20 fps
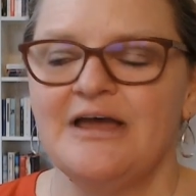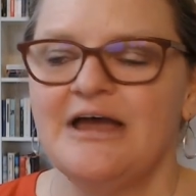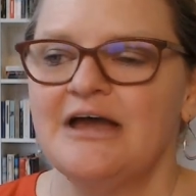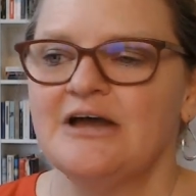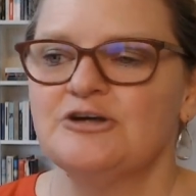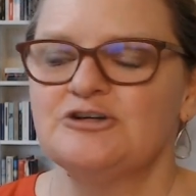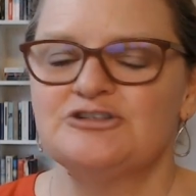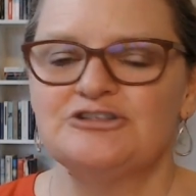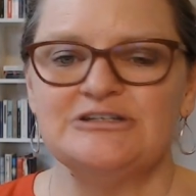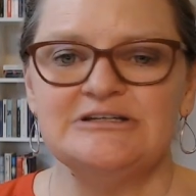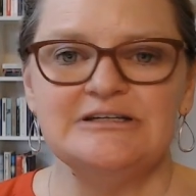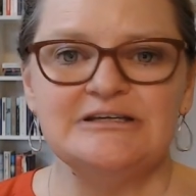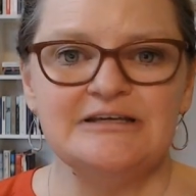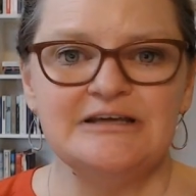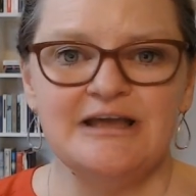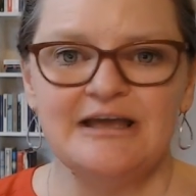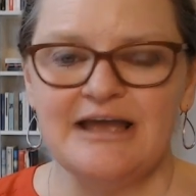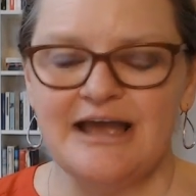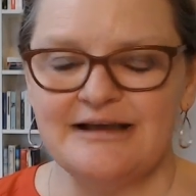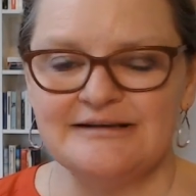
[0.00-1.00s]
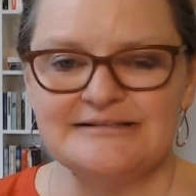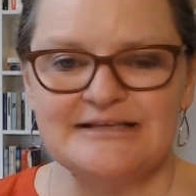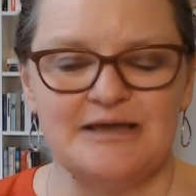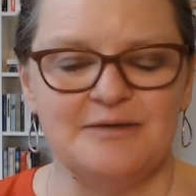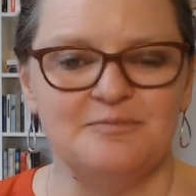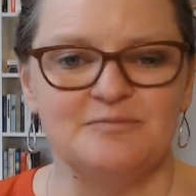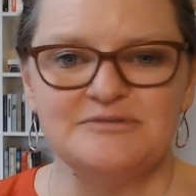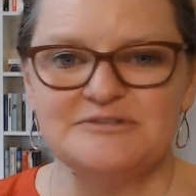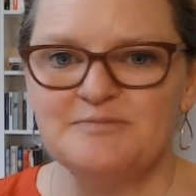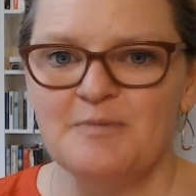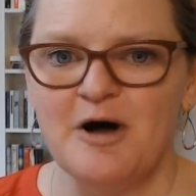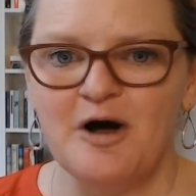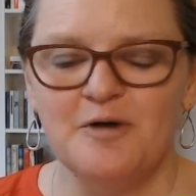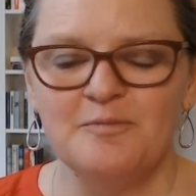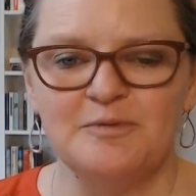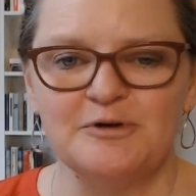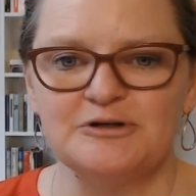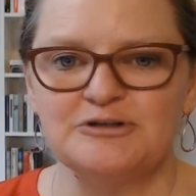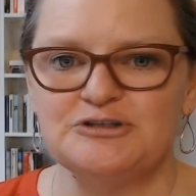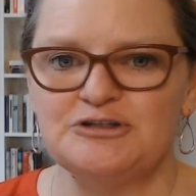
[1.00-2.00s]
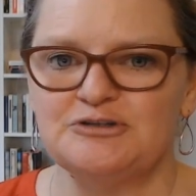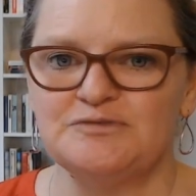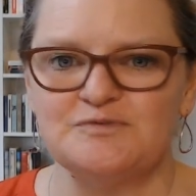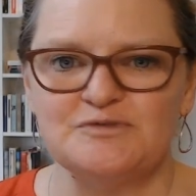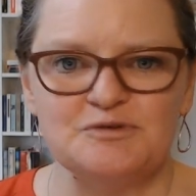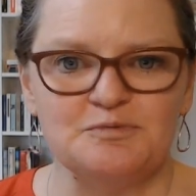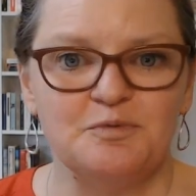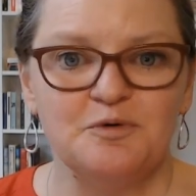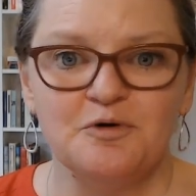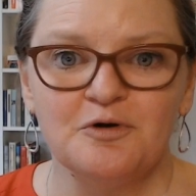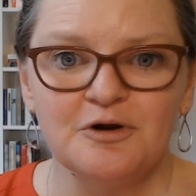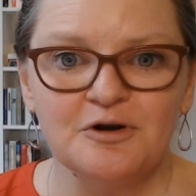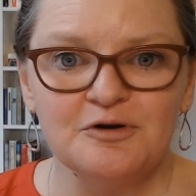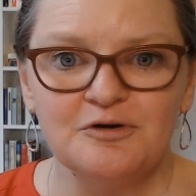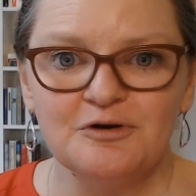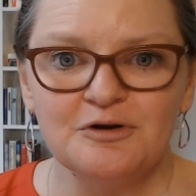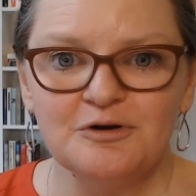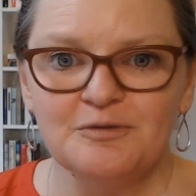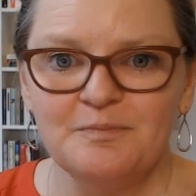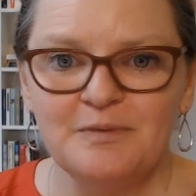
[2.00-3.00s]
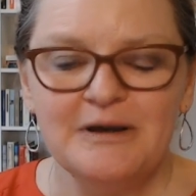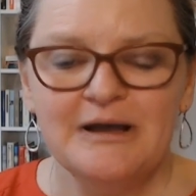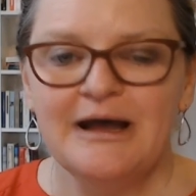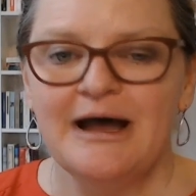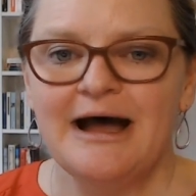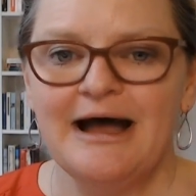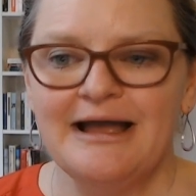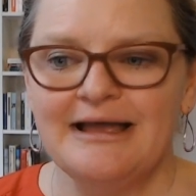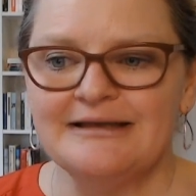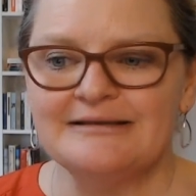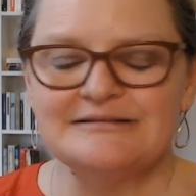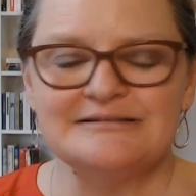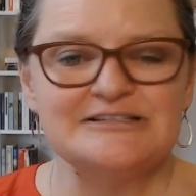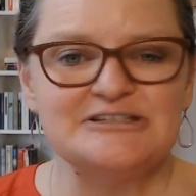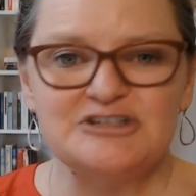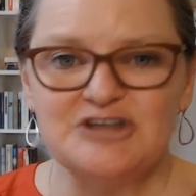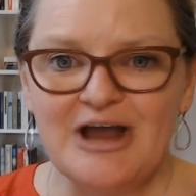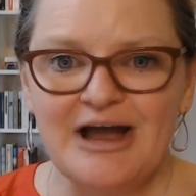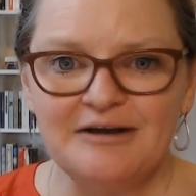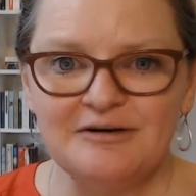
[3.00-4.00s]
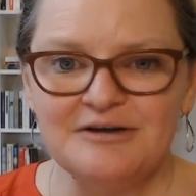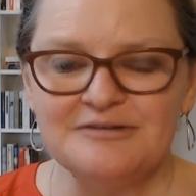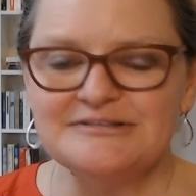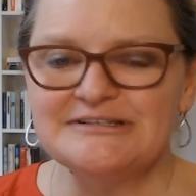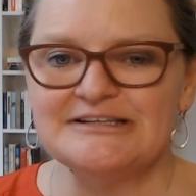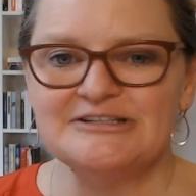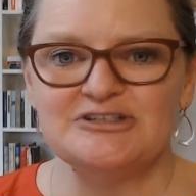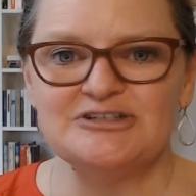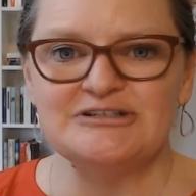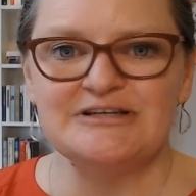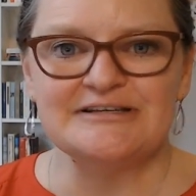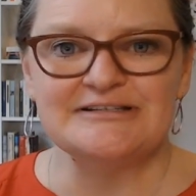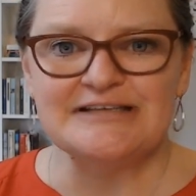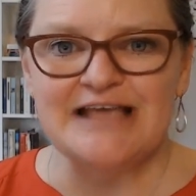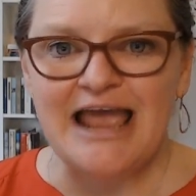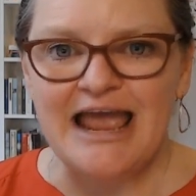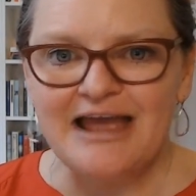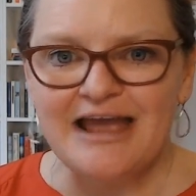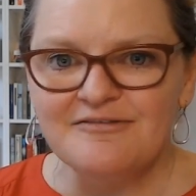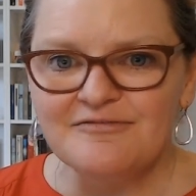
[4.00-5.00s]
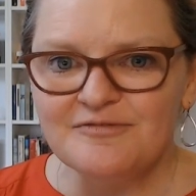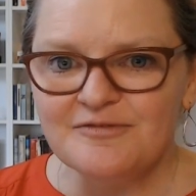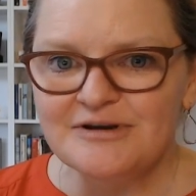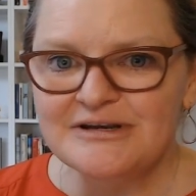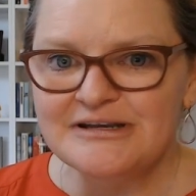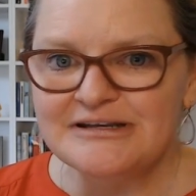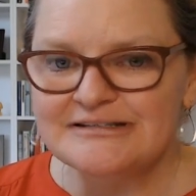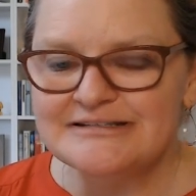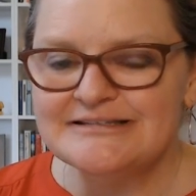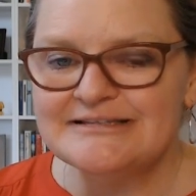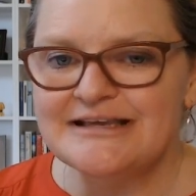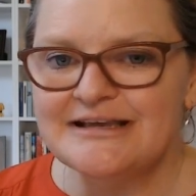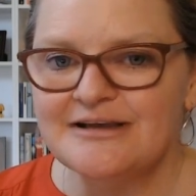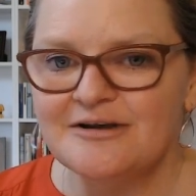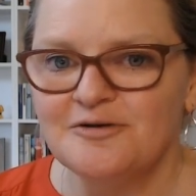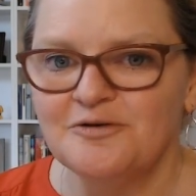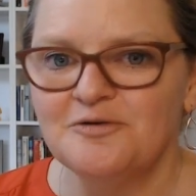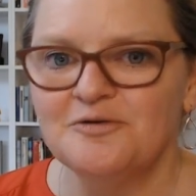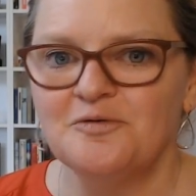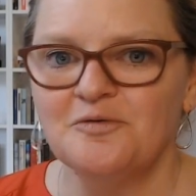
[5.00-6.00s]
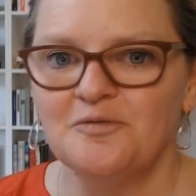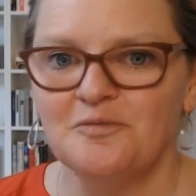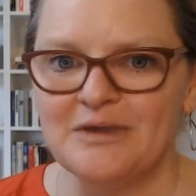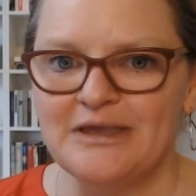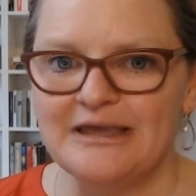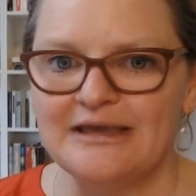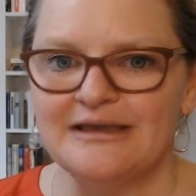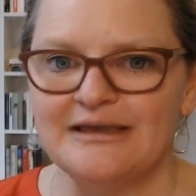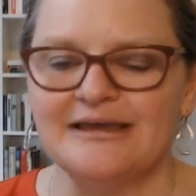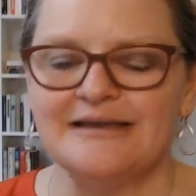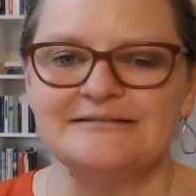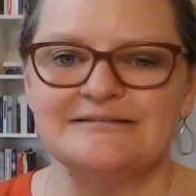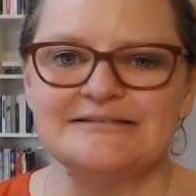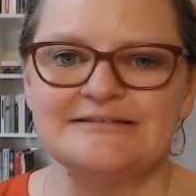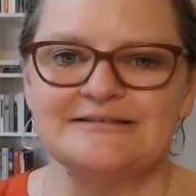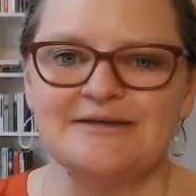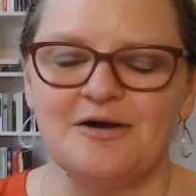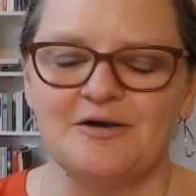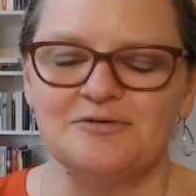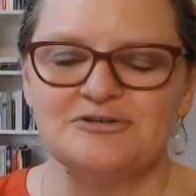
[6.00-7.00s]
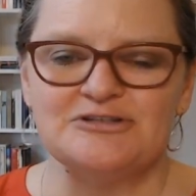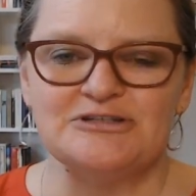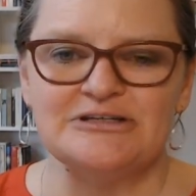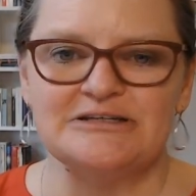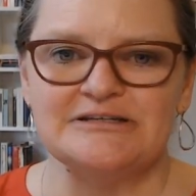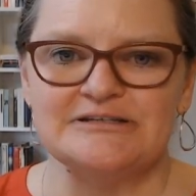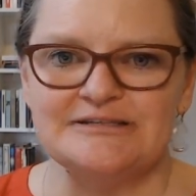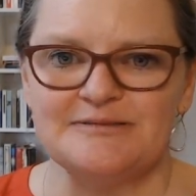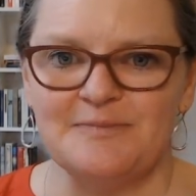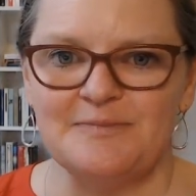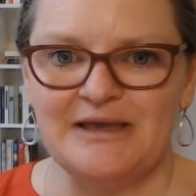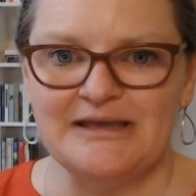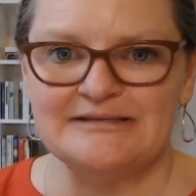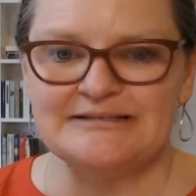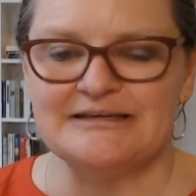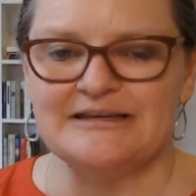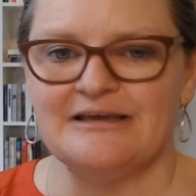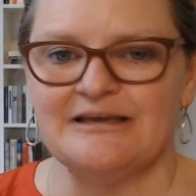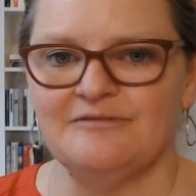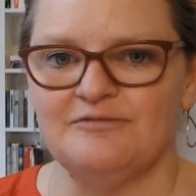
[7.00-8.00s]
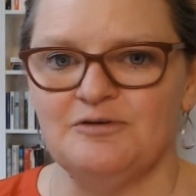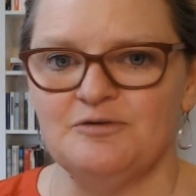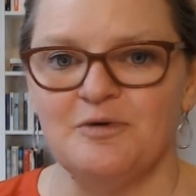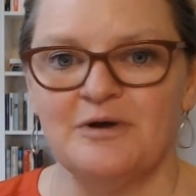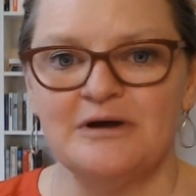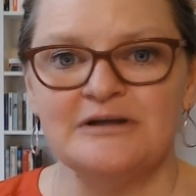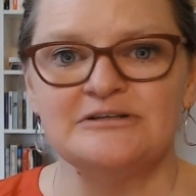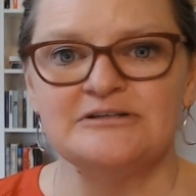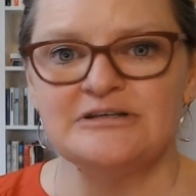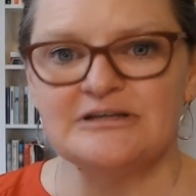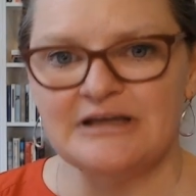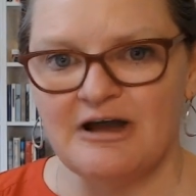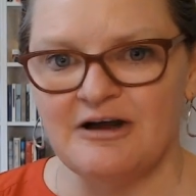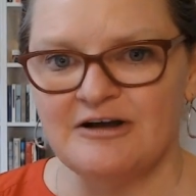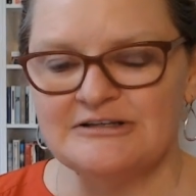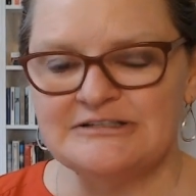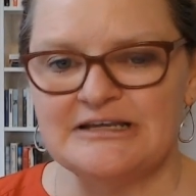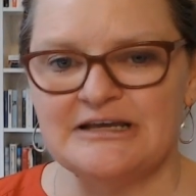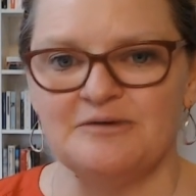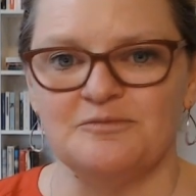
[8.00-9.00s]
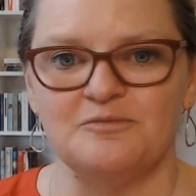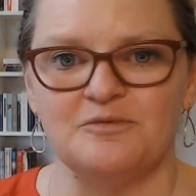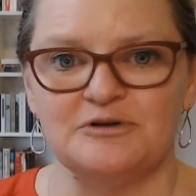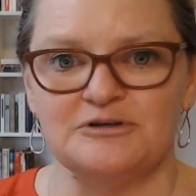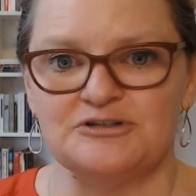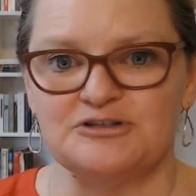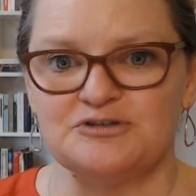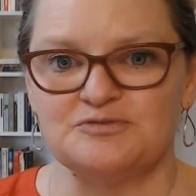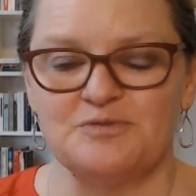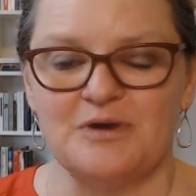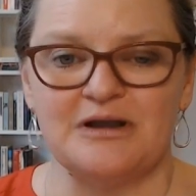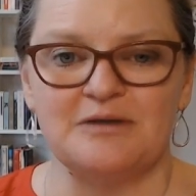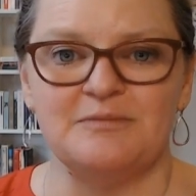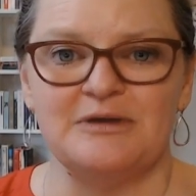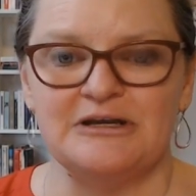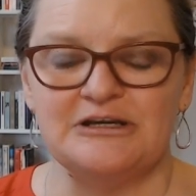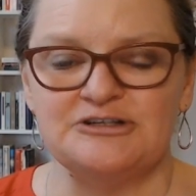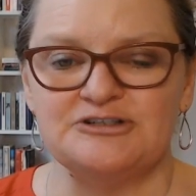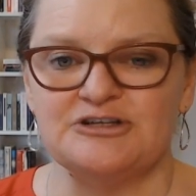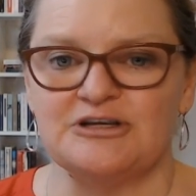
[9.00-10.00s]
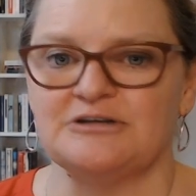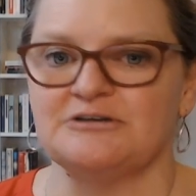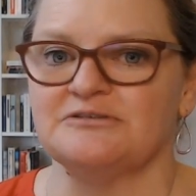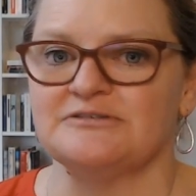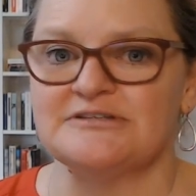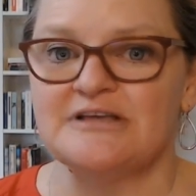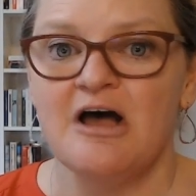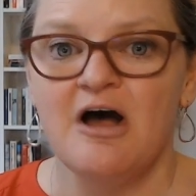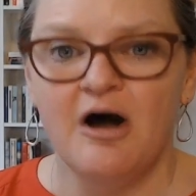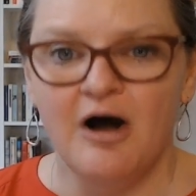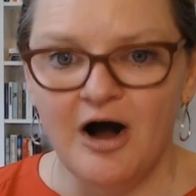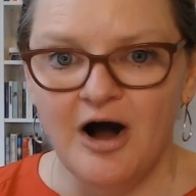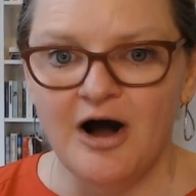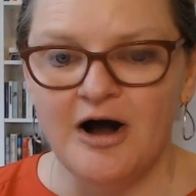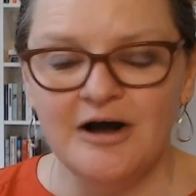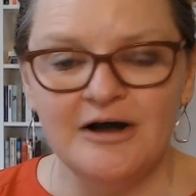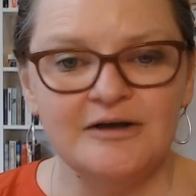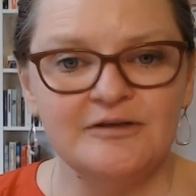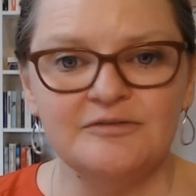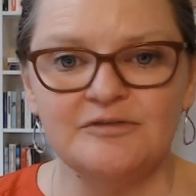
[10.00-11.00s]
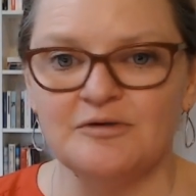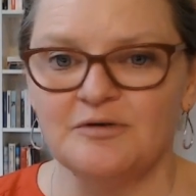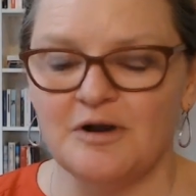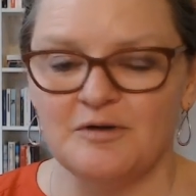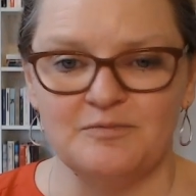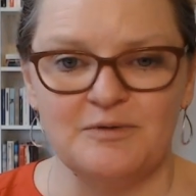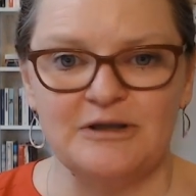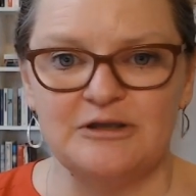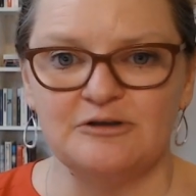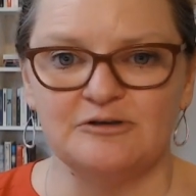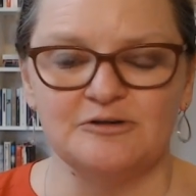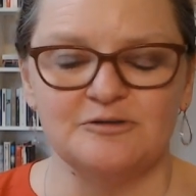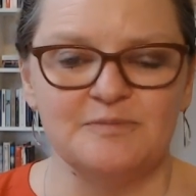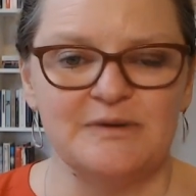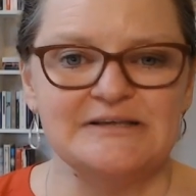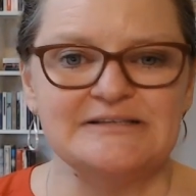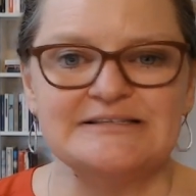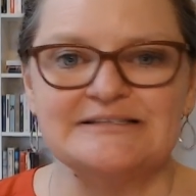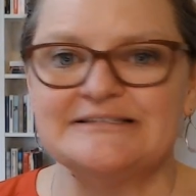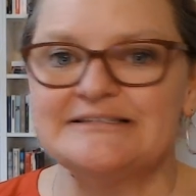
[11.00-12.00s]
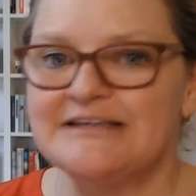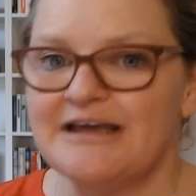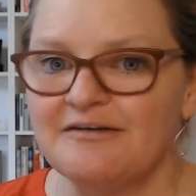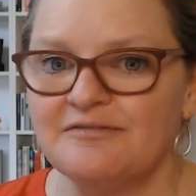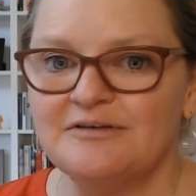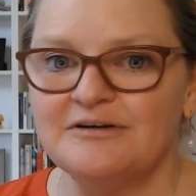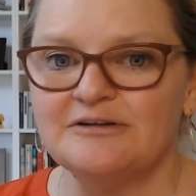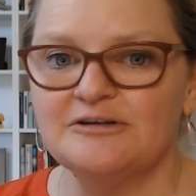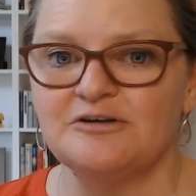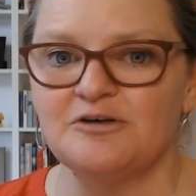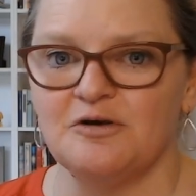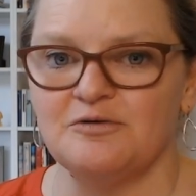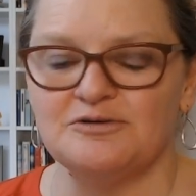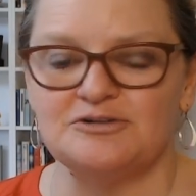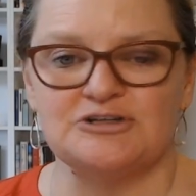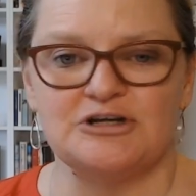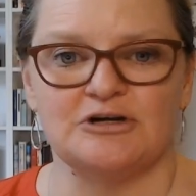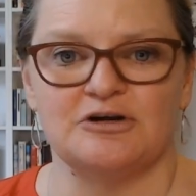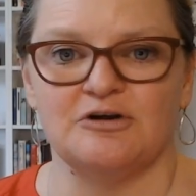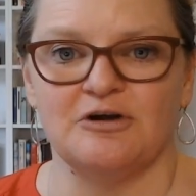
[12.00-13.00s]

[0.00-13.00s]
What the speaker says: She has a small booktube support group and shout outs that she does every single week. And so she is amazing. If you want content which is recommending channels on a regular basis, definitely go and check her